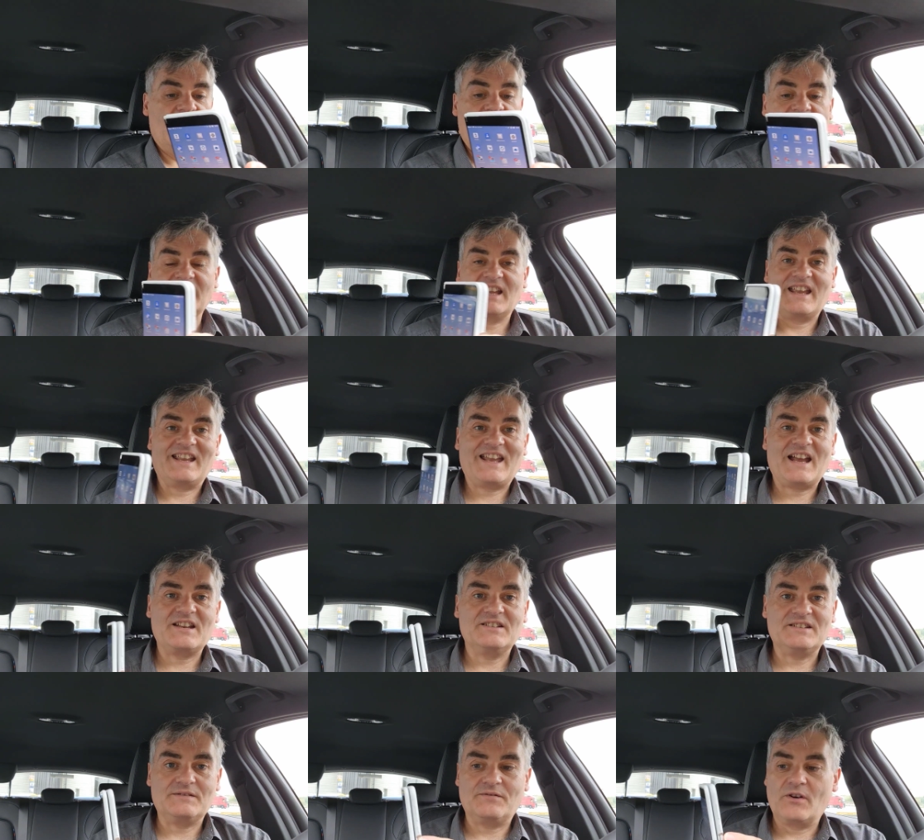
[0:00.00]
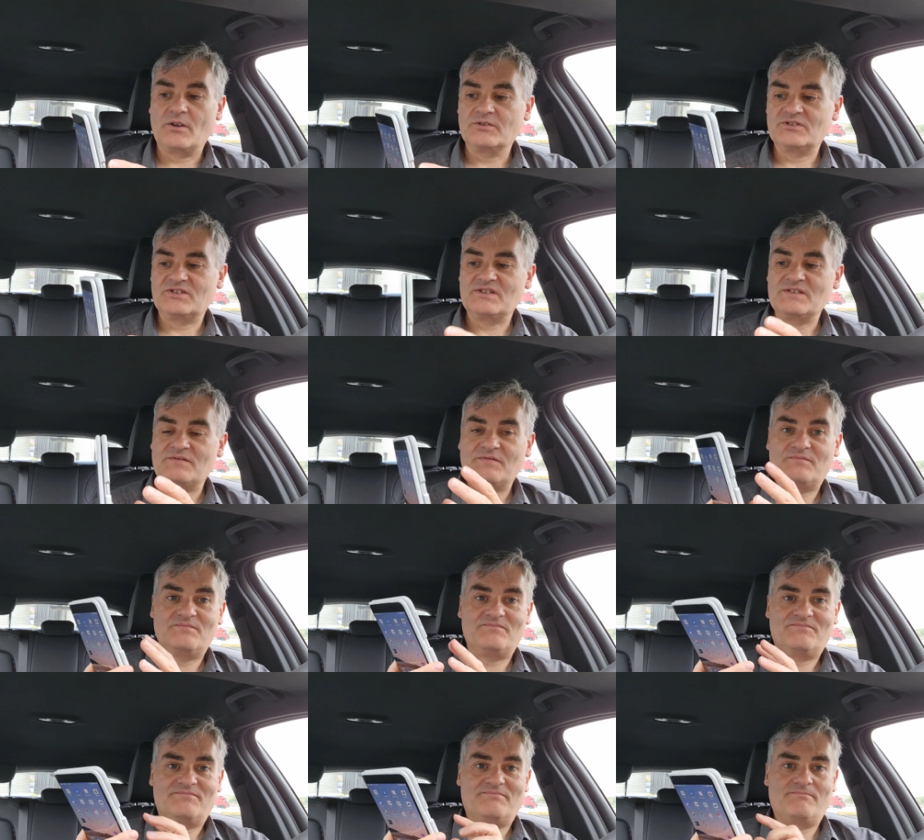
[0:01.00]
and it kind of defaults to the
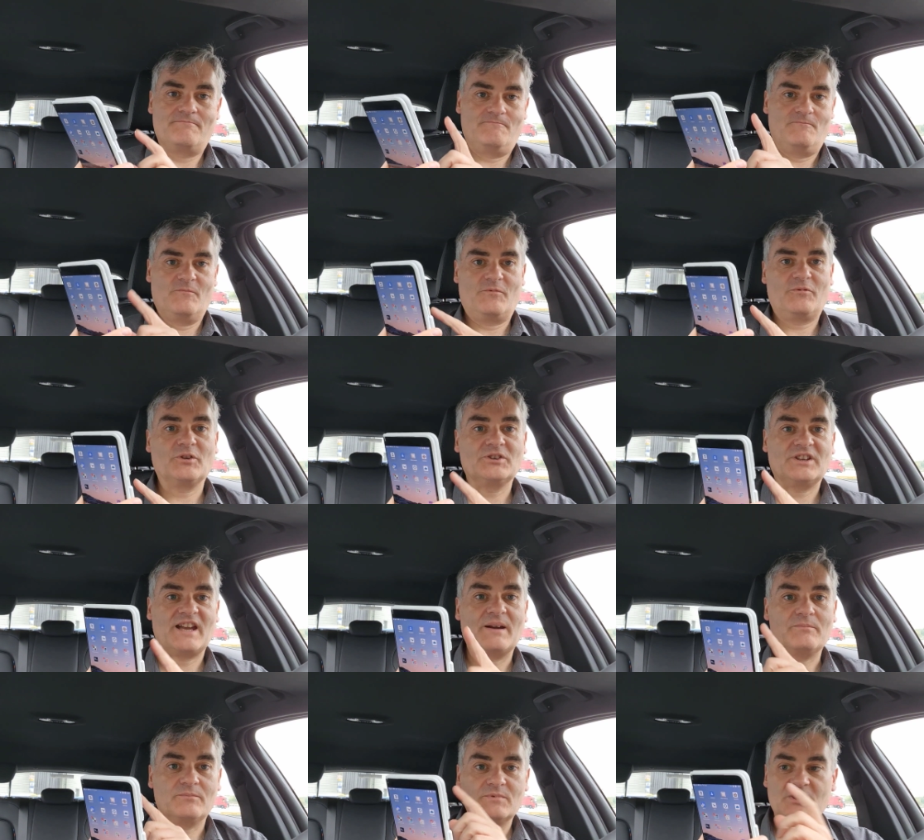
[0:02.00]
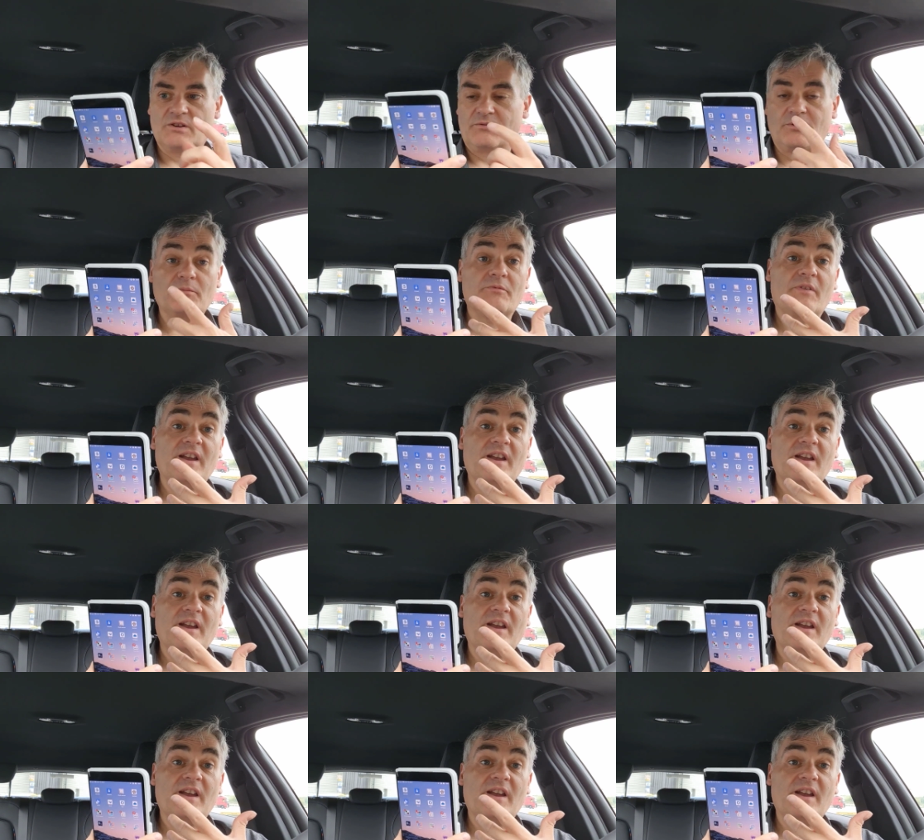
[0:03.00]
front cam you know front